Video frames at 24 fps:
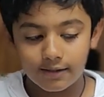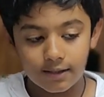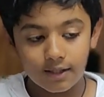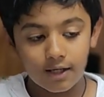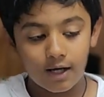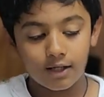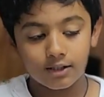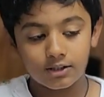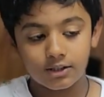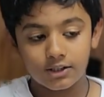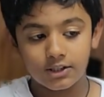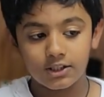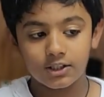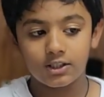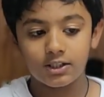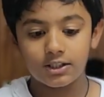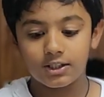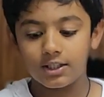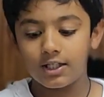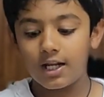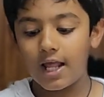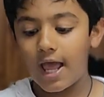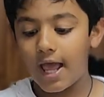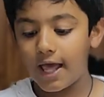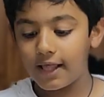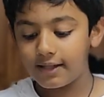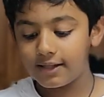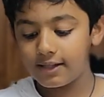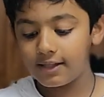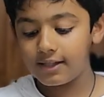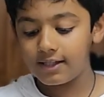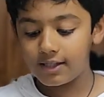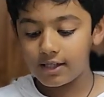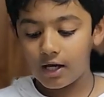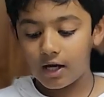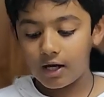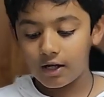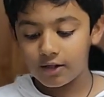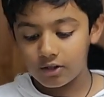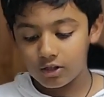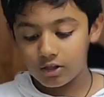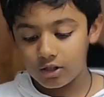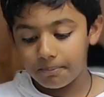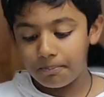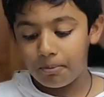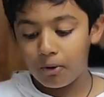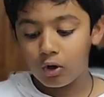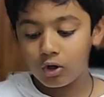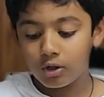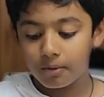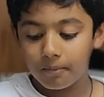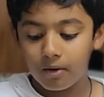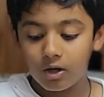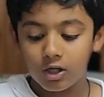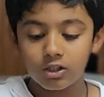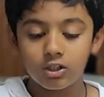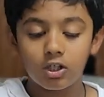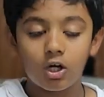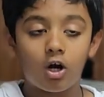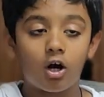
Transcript: occur in any other Pokemon